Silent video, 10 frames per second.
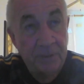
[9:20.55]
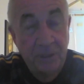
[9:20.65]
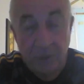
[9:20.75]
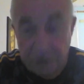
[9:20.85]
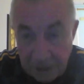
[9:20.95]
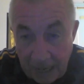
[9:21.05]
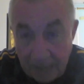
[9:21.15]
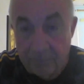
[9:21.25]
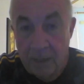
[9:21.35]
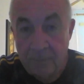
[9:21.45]
Because you
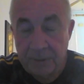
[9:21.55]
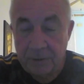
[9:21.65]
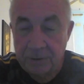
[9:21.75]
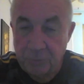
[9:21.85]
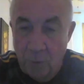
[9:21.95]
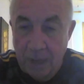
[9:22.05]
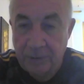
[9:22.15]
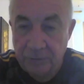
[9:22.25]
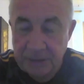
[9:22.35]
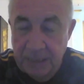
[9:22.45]
can, because the
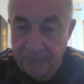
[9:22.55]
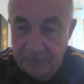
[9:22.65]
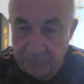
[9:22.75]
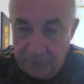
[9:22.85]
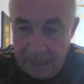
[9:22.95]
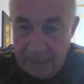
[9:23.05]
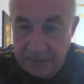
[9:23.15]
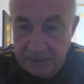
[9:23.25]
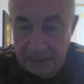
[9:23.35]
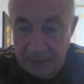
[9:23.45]
way Chris Davies plays